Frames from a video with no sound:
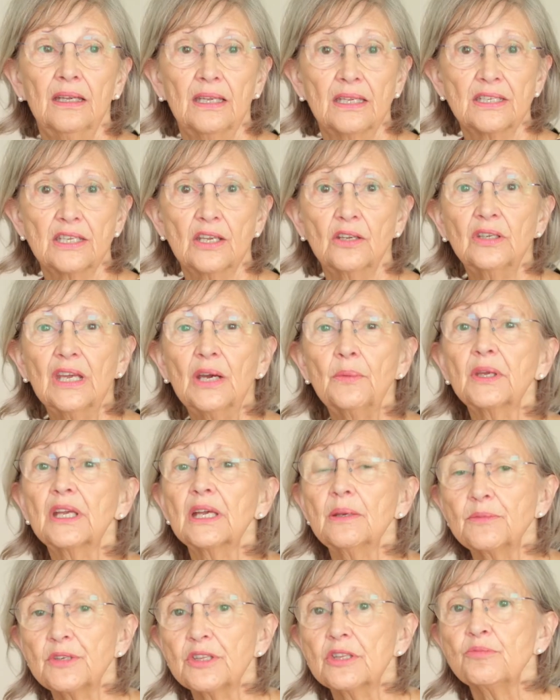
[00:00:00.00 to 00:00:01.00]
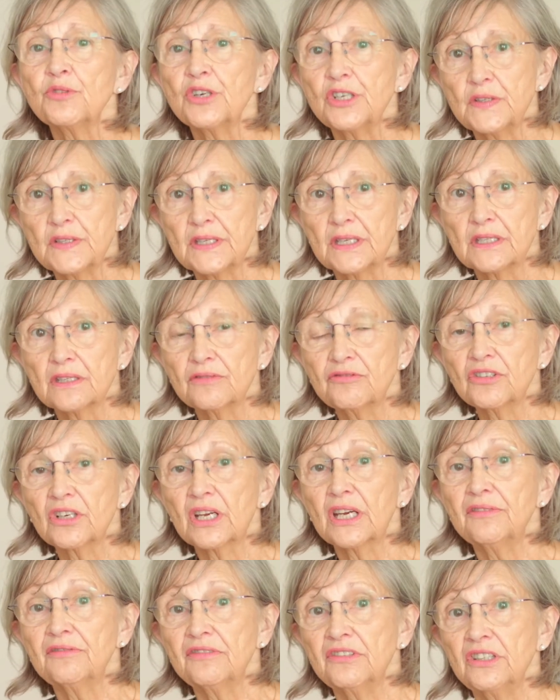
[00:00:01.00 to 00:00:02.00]
So now we come to the process of
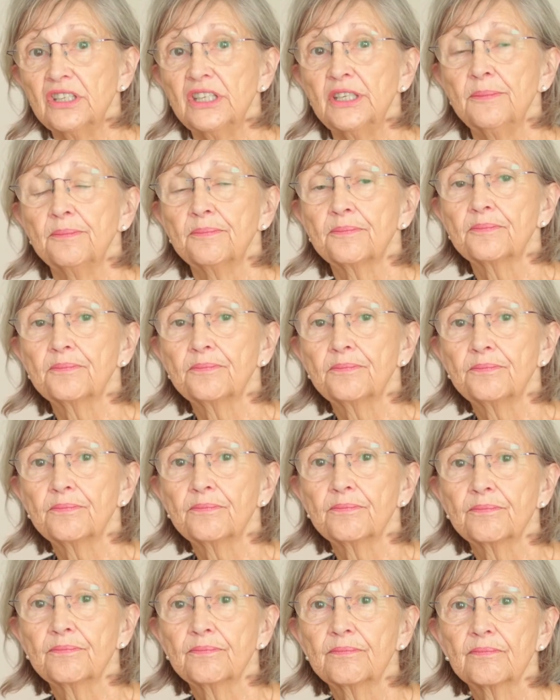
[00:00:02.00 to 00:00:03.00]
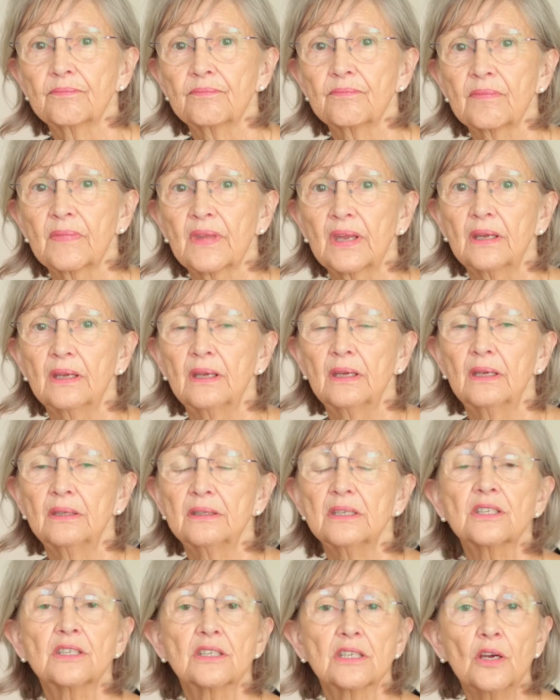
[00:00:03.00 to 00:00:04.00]
recovery.
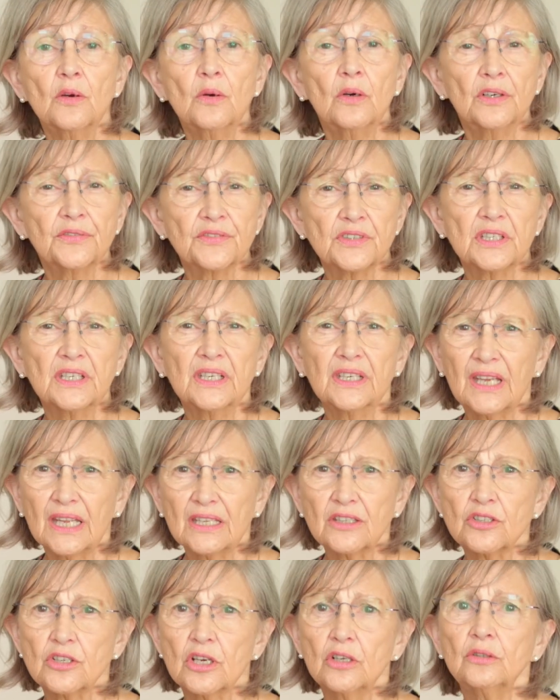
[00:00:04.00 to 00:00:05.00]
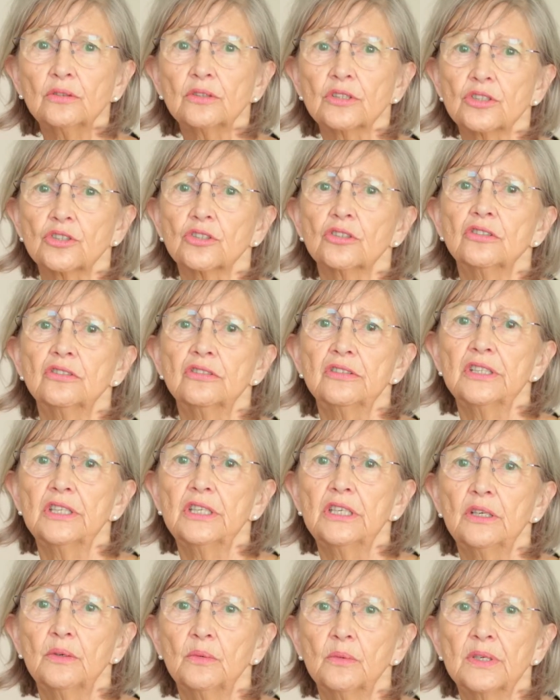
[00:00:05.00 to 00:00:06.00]
There's so often an untold
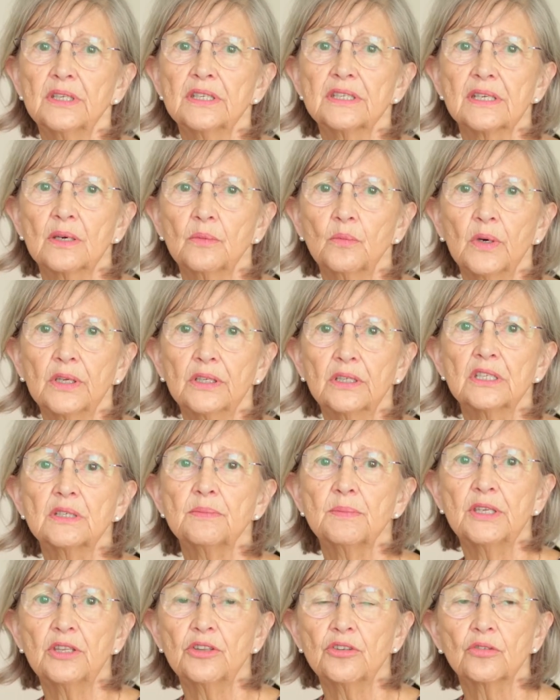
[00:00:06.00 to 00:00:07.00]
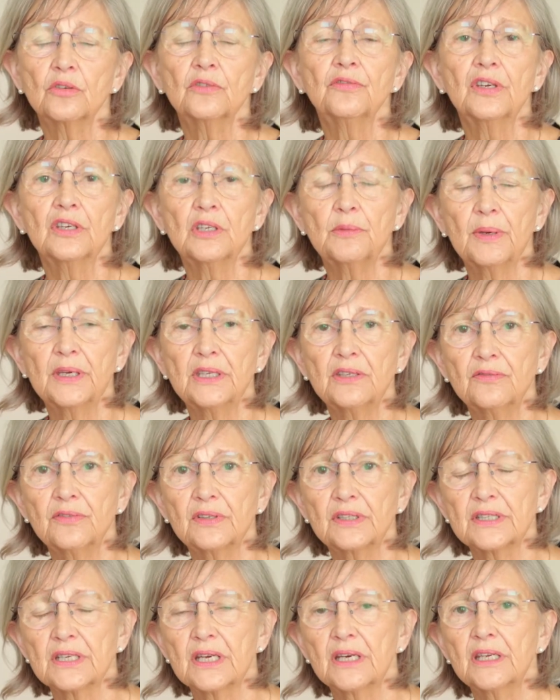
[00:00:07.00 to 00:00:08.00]
story when someone has been through a very
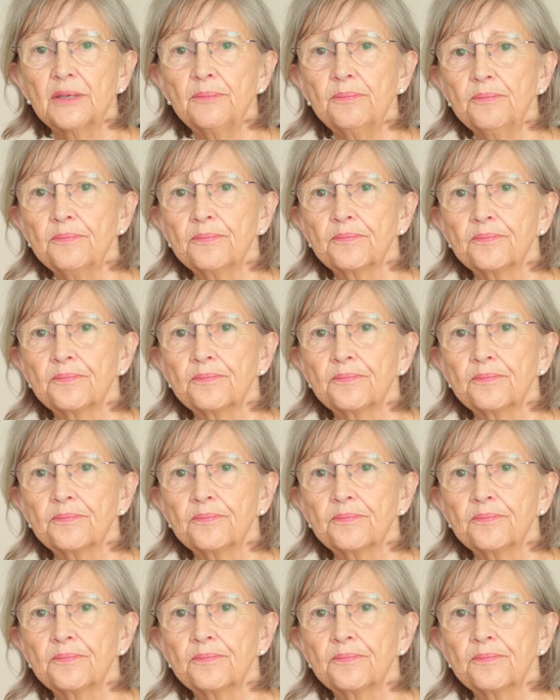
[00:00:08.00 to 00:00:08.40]
painful time.